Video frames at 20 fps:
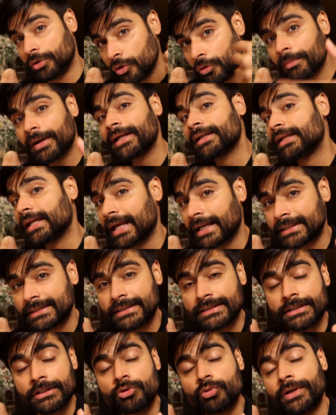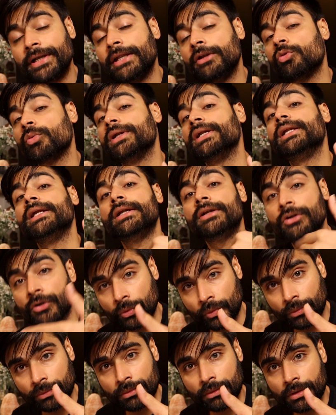do my taxes in
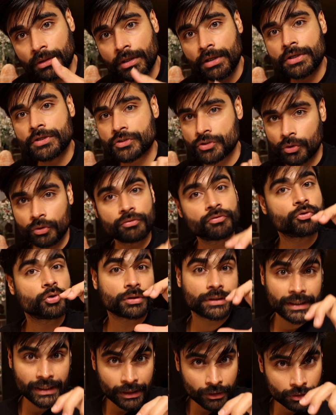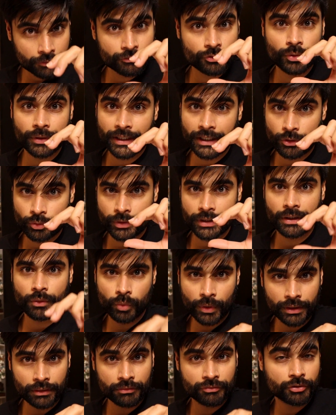2022. So for the year of
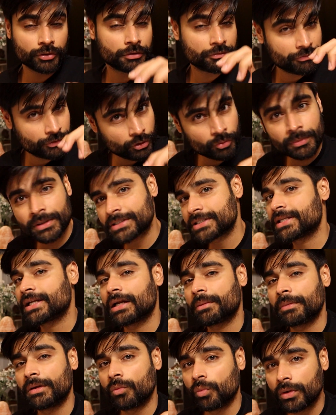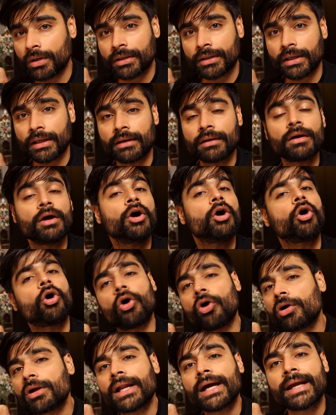2021, for the few months that I've been working,
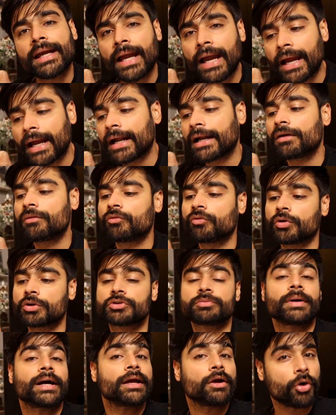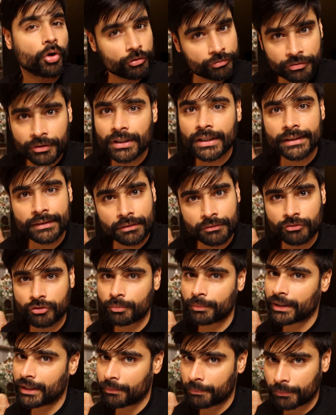all I had was my offer letter from
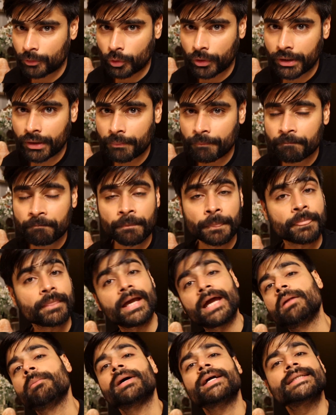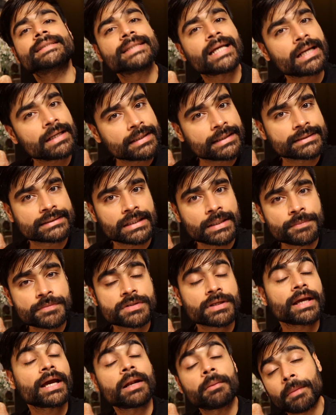my employer and my salary
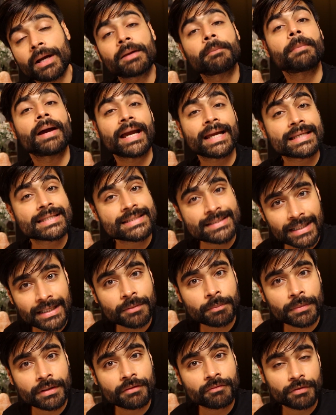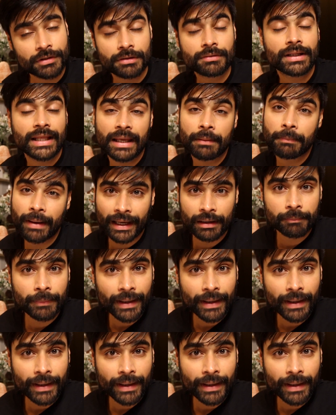slips and my bank statement with a bank